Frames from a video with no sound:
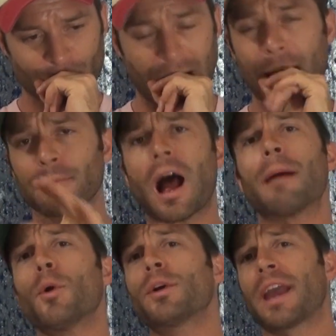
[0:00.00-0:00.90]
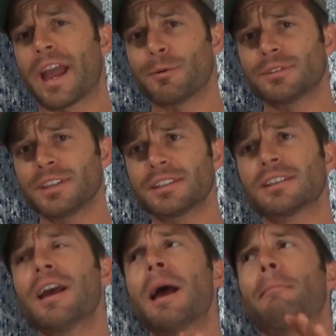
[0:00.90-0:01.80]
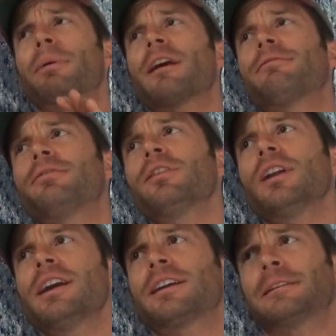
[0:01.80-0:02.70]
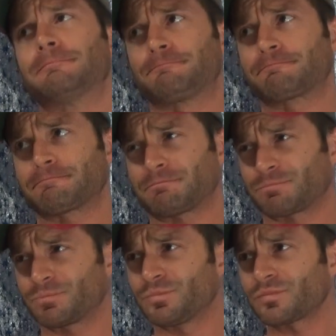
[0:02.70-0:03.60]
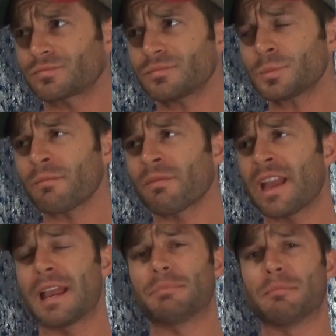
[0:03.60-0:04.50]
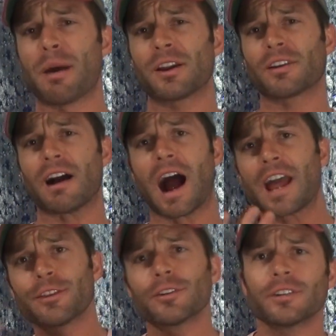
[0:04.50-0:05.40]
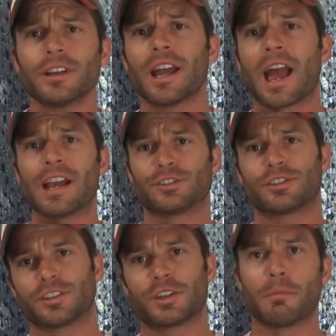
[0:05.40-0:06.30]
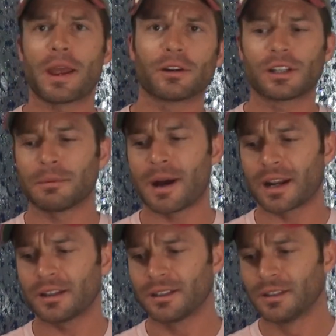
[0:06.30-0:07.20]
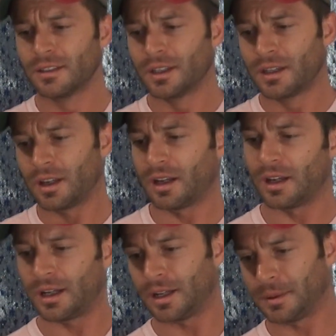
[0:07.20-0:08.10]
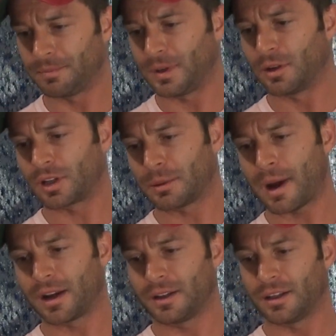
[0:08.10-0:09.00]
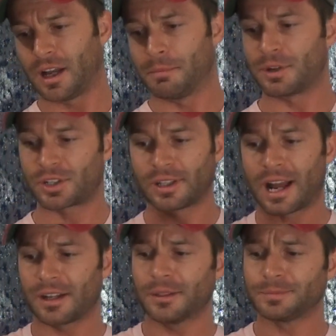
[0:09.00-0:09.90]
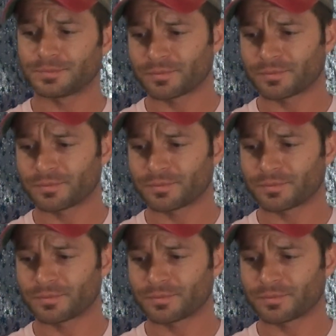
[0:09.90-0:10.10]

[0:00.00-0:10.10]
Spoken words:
I'm okay with this, but I feel like it'd be better either as just a tomato Clamato, Clamato Michelada,